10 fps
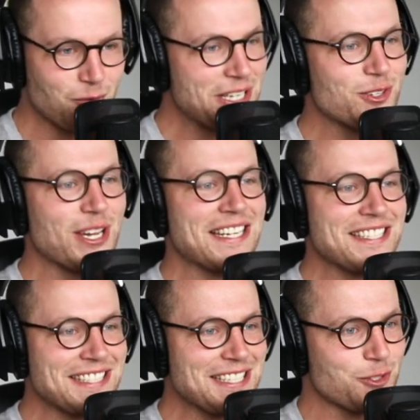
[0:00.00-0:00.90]
when you're
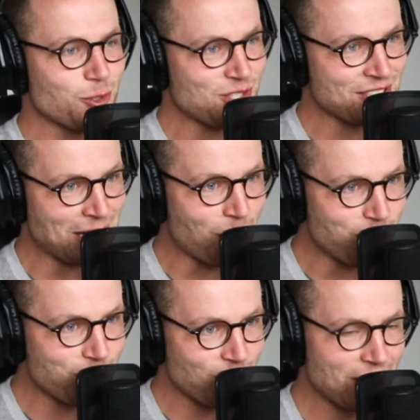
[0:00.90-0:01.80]
editing
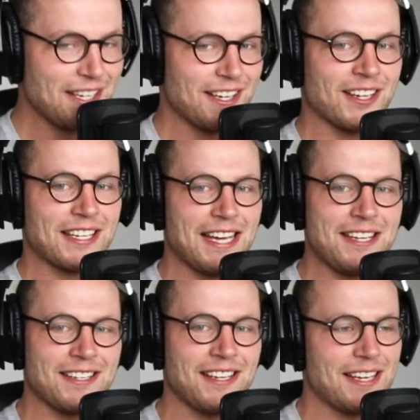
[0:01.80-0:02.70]
yourself, okay,
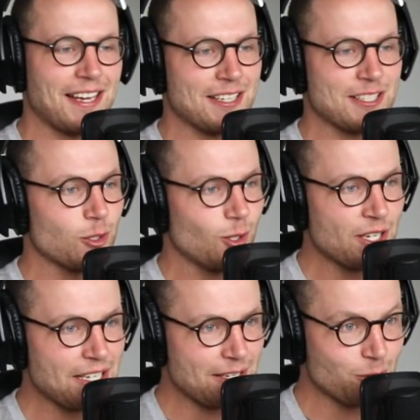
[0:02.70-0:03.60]
uh, you're
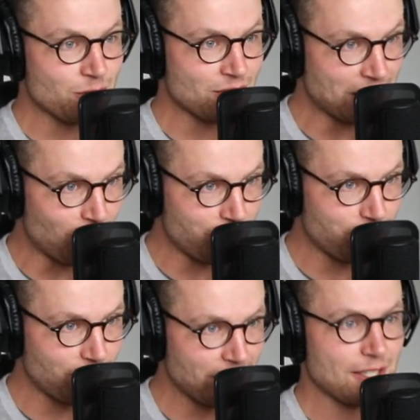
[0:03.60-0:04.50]
looking at
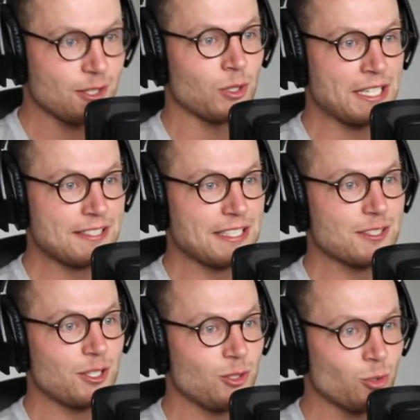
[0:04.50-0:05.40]
yourself, you're listening
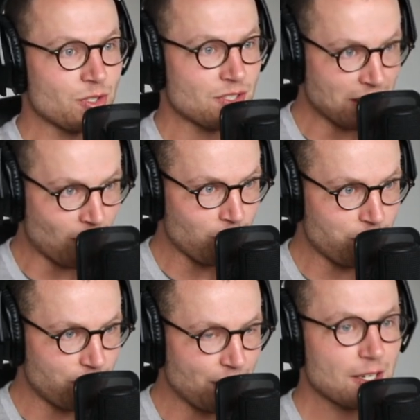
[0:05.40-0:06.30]
to
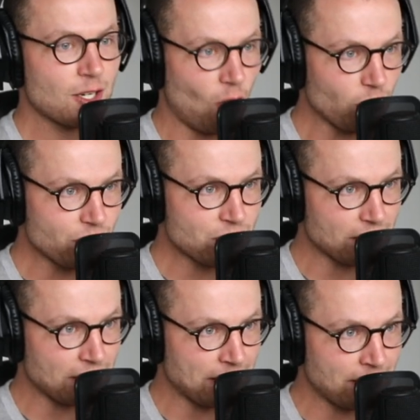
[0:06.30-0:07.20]
yourself
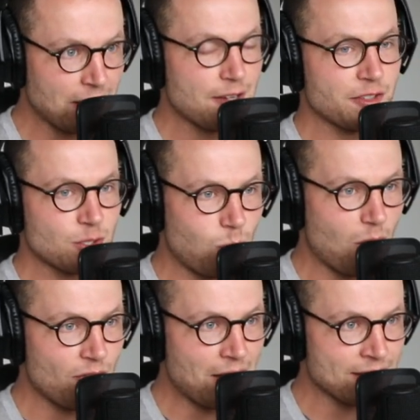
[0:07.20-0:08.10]
constantly for
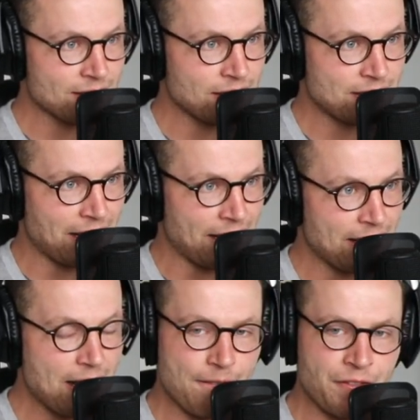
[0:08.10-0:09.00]
12 hours in a day,
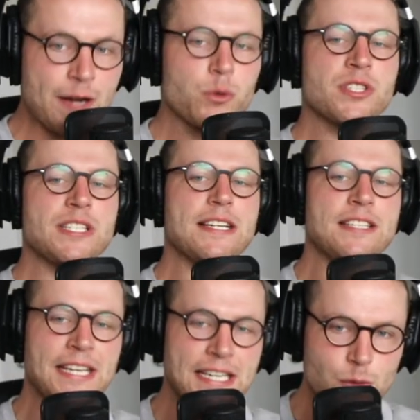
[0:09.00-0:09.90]
that'll send
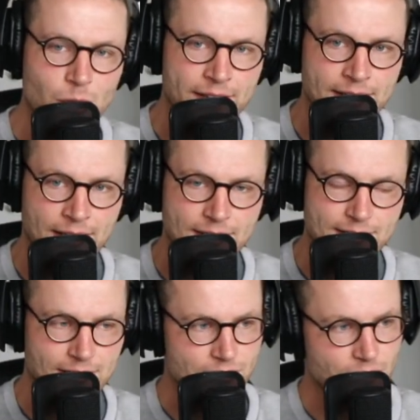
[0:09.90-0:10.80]
anyone
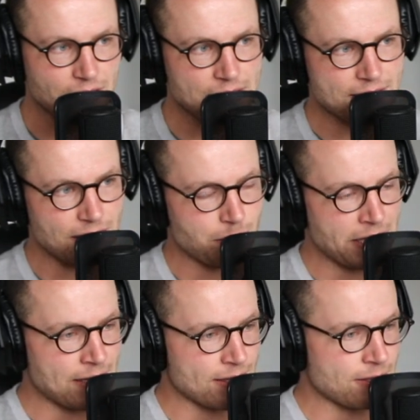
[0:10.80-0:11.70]
nuts. And it certainly sent
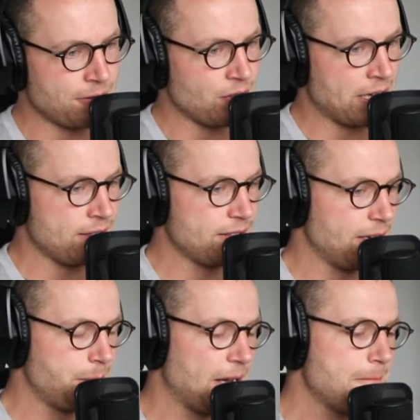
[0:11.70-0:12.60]
me nuts a few days
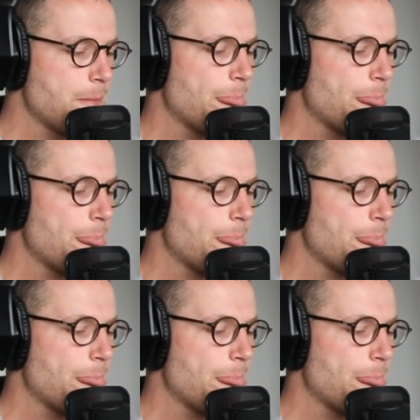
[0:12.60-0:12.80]
there. But